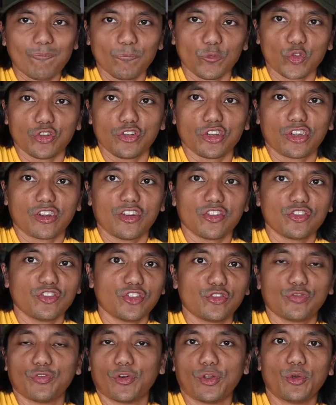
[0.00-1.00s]

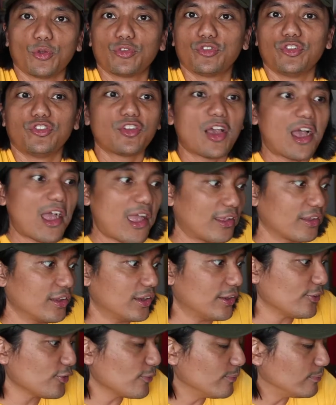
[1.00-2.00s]
ridiculousness follows this guy, I
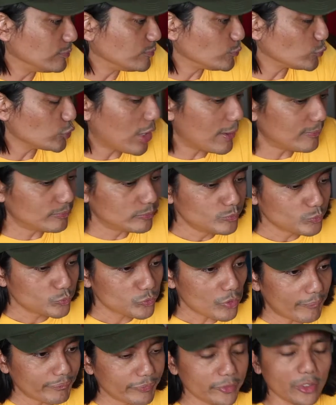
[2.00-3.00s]
guess, right?
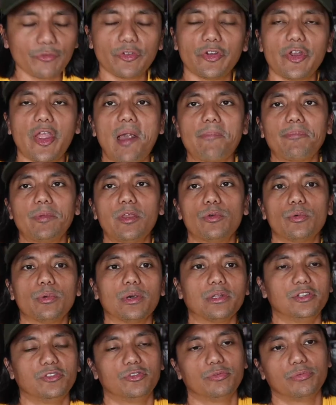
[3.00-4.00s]
I'm not very happy with
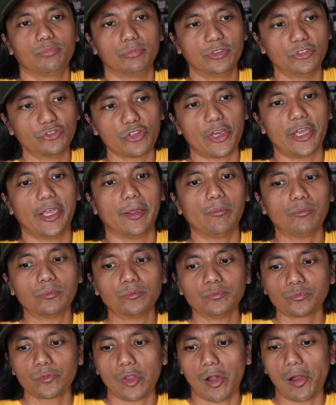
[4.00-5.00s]
what he's been saying.
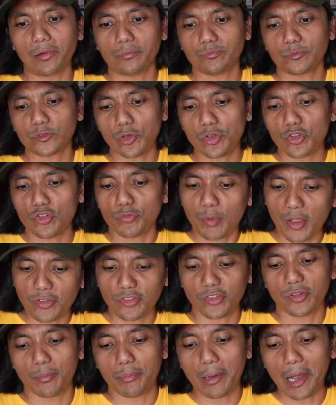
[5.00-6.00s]
Now he's
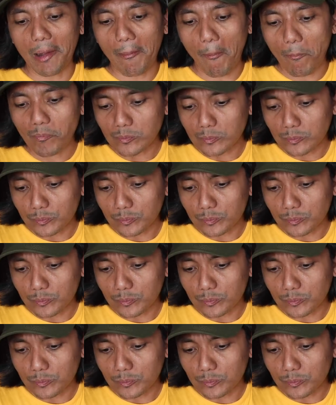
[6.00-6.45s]
passing the buck.